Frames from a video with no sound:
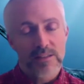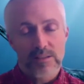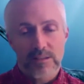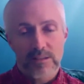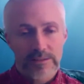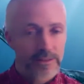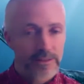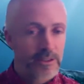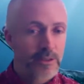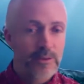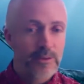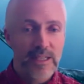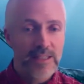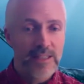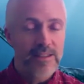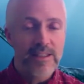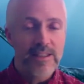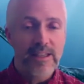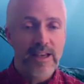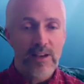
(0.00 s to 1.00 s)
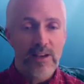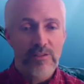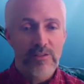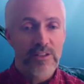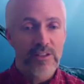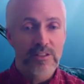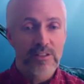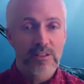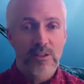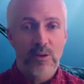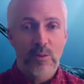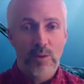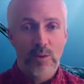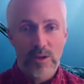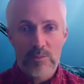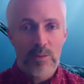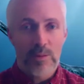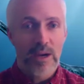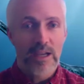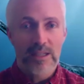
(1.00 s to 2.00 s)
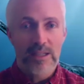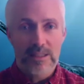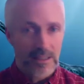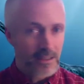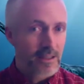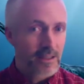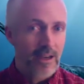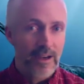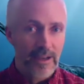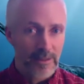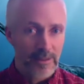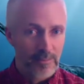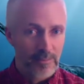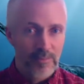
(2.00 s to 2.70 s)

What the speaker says: you eat the elephant one bite at a time.